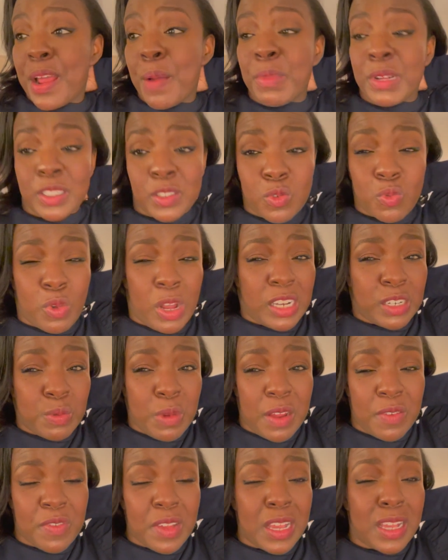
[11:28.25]
I might as well wash
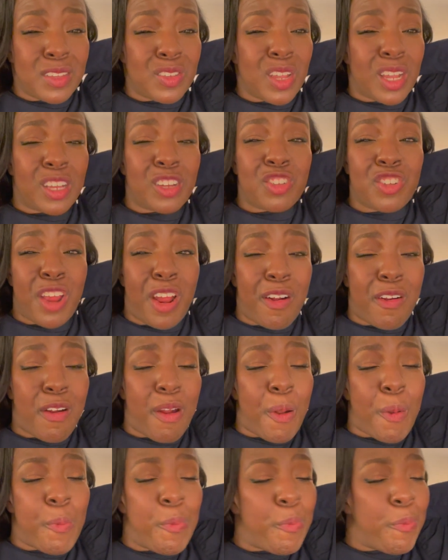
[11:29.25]
my face, take a
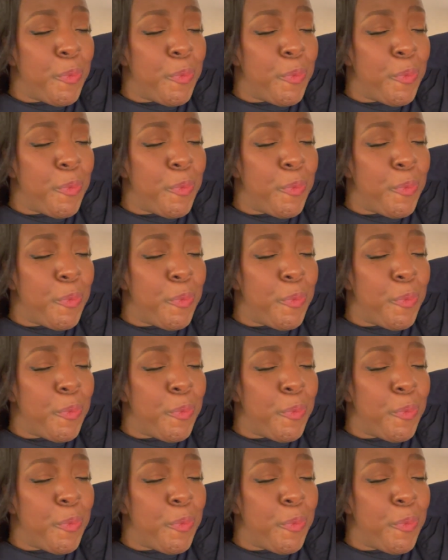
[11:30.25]
shower.